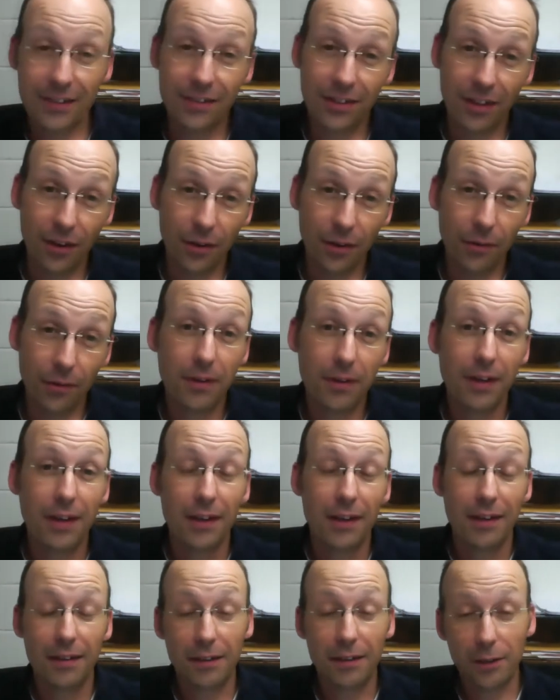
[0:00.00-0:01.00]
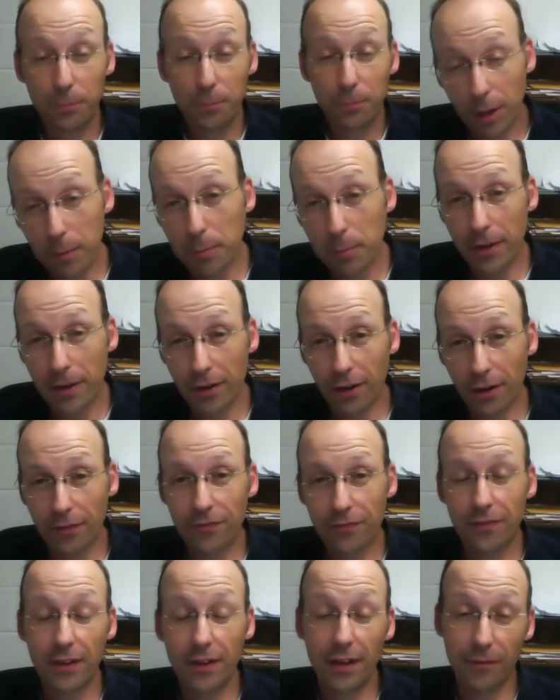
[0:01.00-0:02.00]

though, you're probably better off,